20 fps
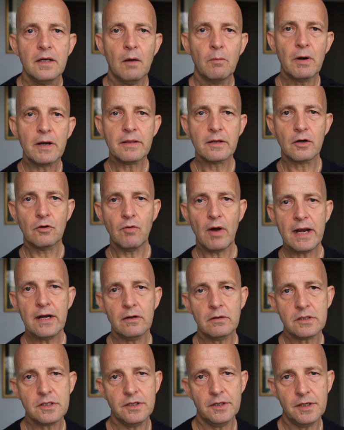Now, one of the great
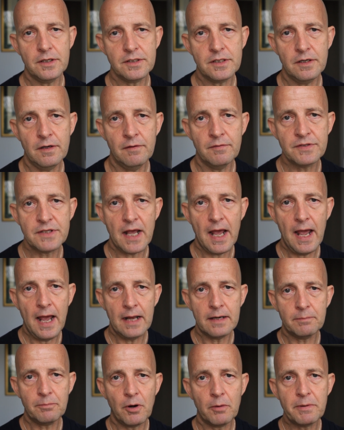alternatives,
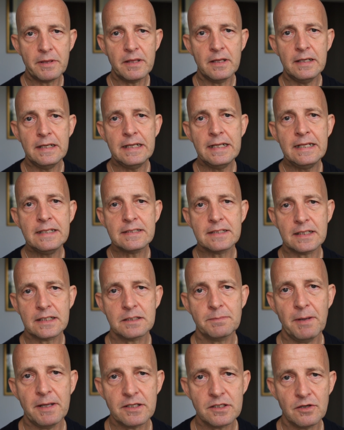and probably the least
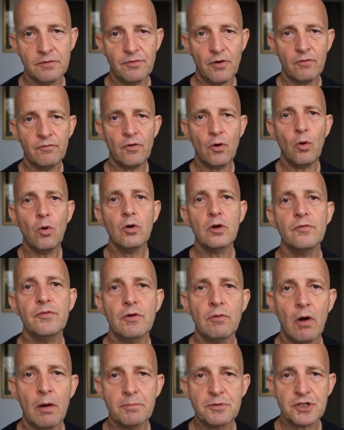expensive of all of
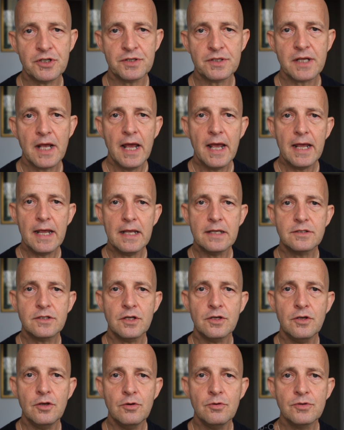your options, is to
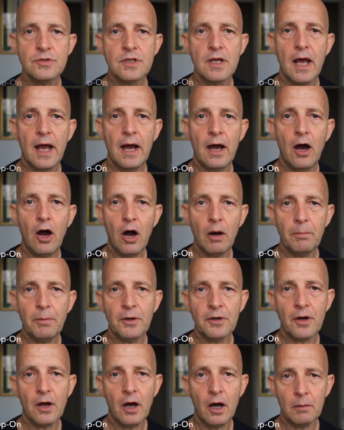use a
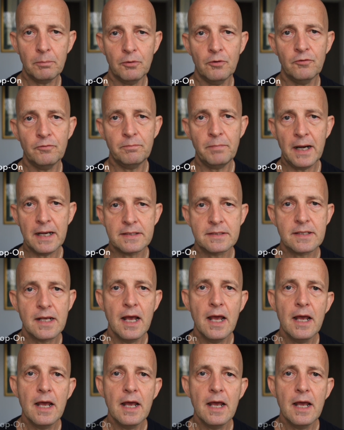Hopon Hopoff bus.